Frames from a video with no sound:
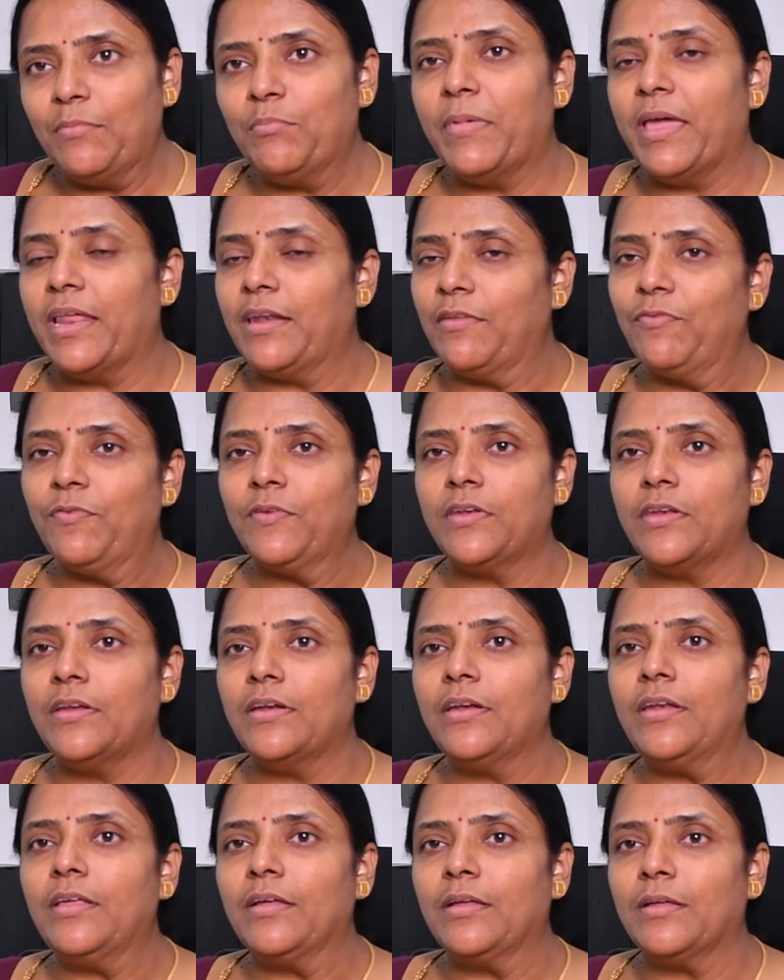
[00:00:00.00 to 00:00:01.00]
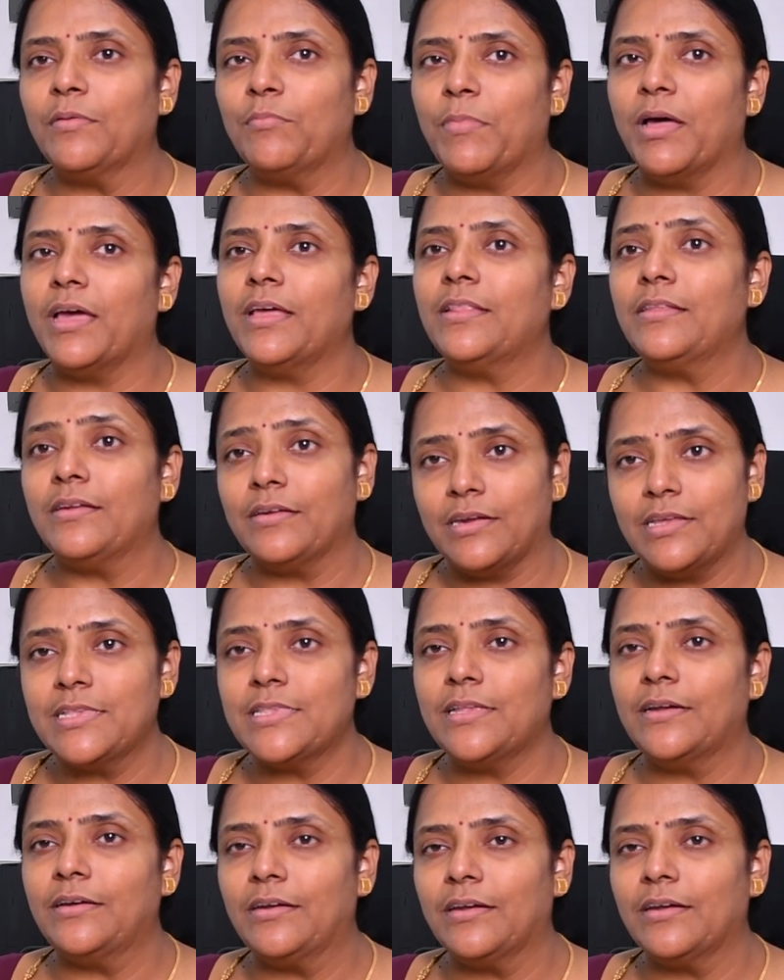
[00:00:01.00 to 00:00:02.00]
benefited by the
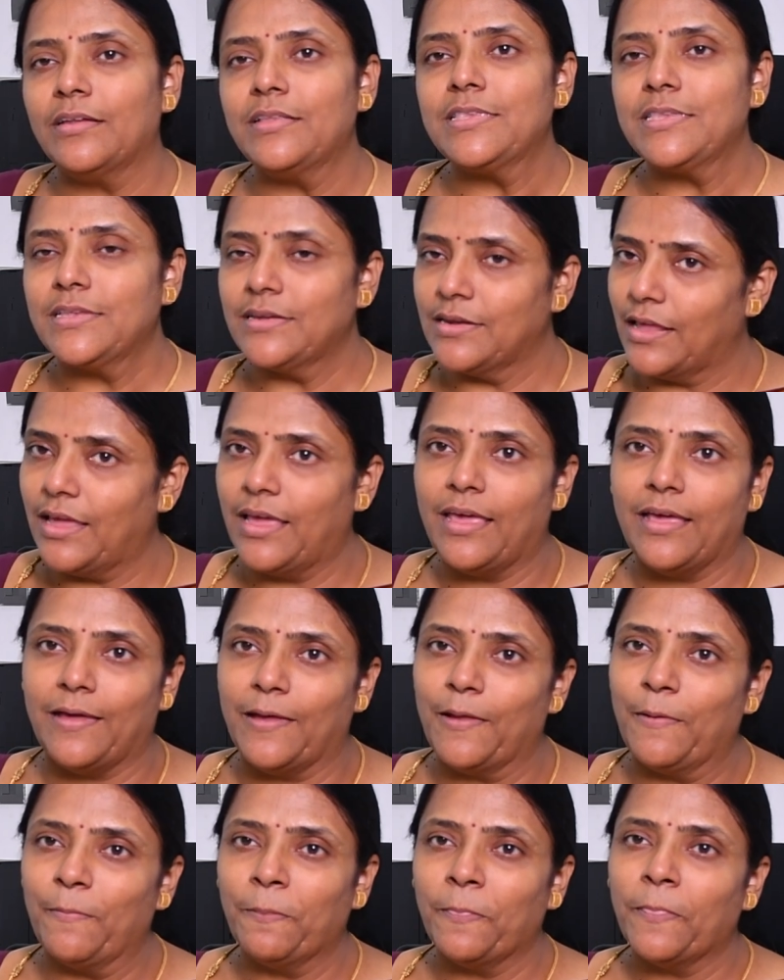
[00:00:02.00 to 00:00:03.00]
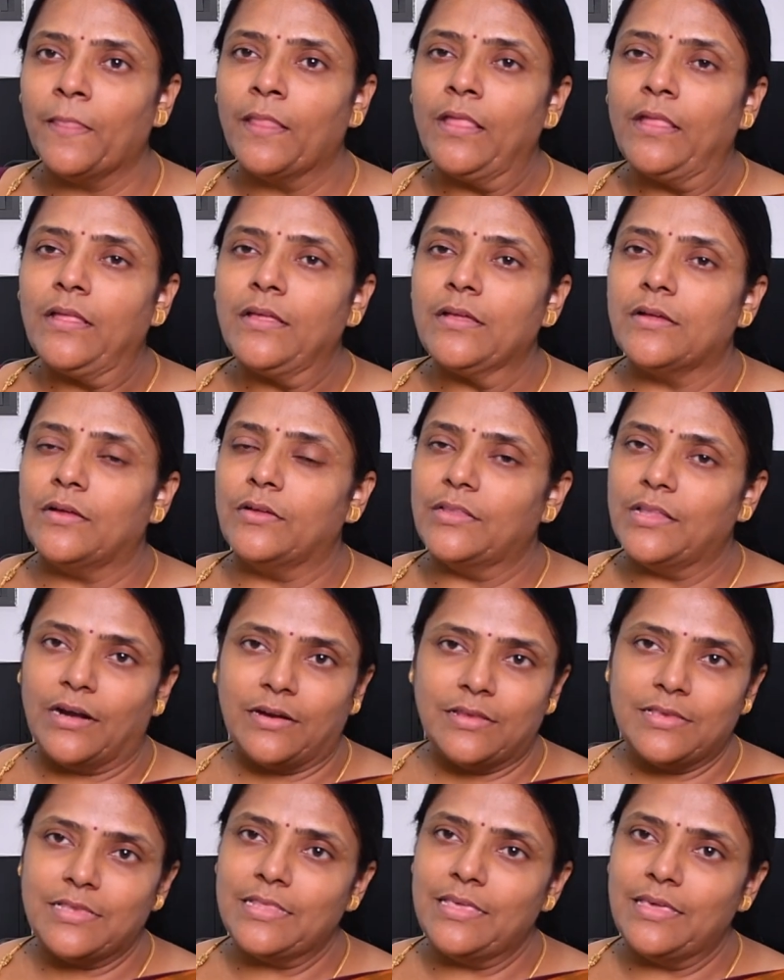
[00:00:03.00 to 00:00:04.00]
recent trends in AI. That
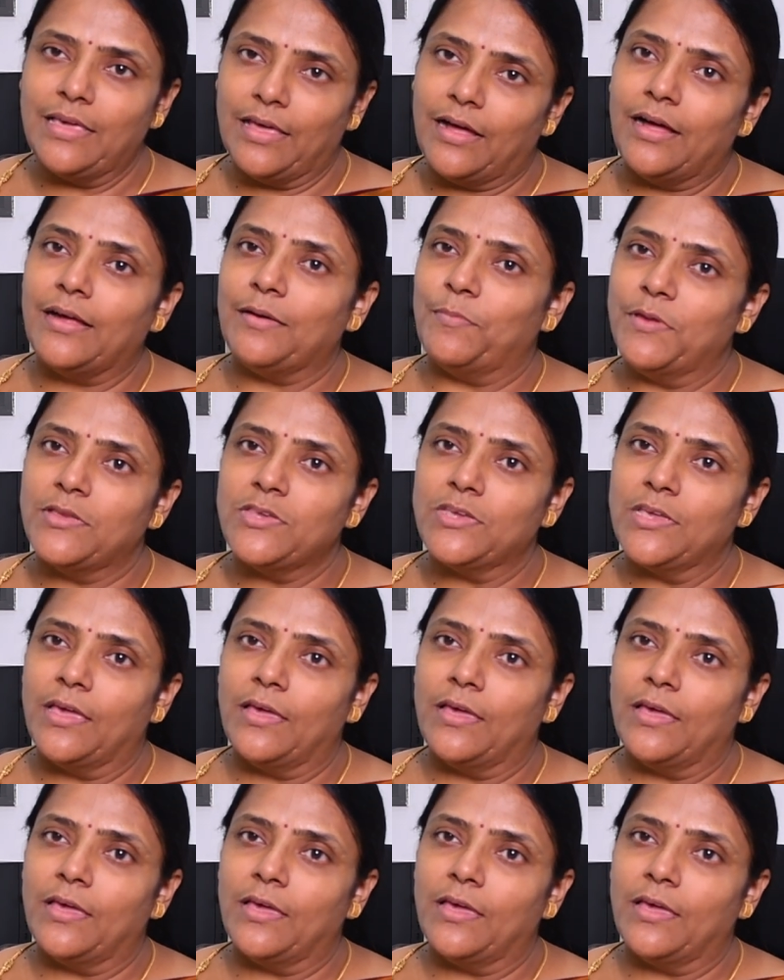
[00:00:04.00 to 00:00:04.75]
is the RBG